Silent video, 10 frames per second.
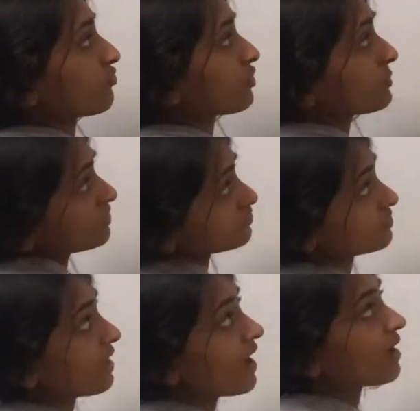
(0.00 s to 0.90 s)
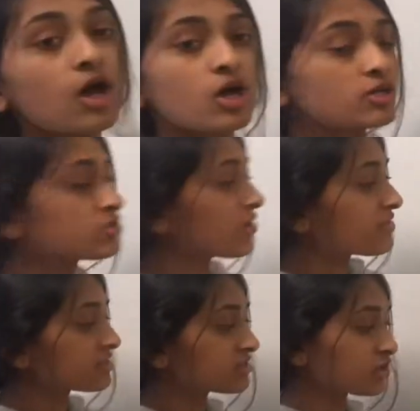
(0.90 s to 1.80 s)
the formulas for that. So
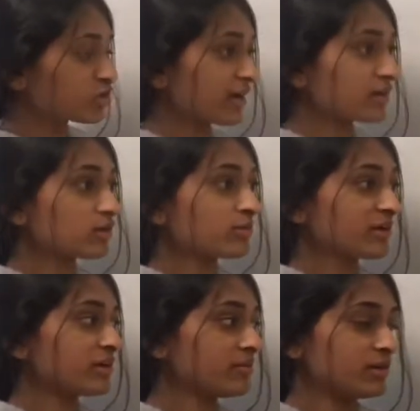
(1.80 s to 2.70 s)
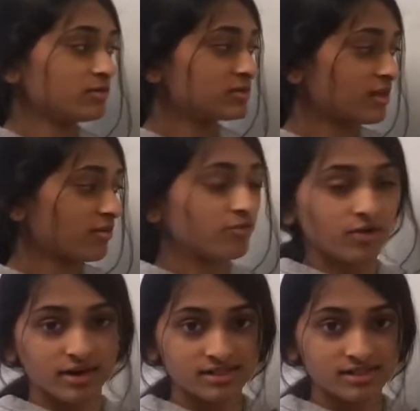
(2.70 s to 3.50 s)
this is our triangle we're going to be using for an